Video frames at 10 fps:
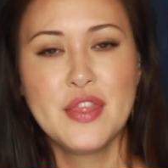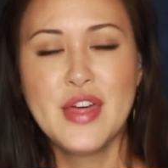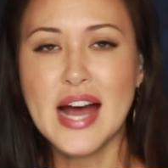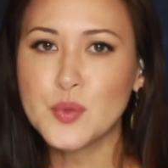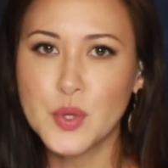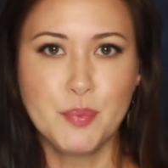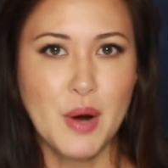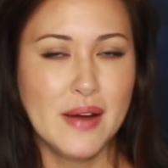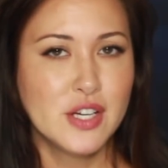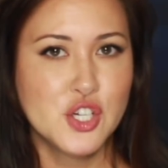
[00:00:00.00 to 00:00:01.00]
That's what the
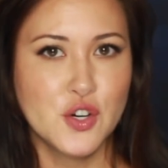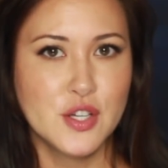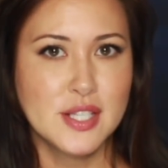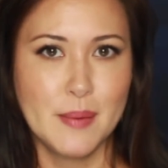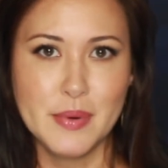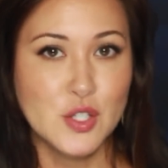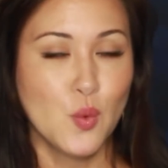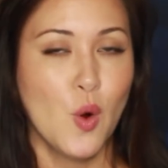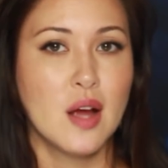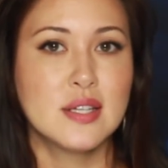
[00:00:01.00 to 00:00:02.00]
private insurance companies
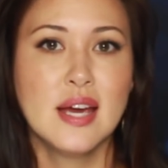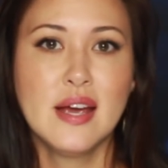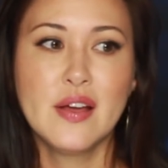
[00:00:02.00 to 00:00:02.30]
want.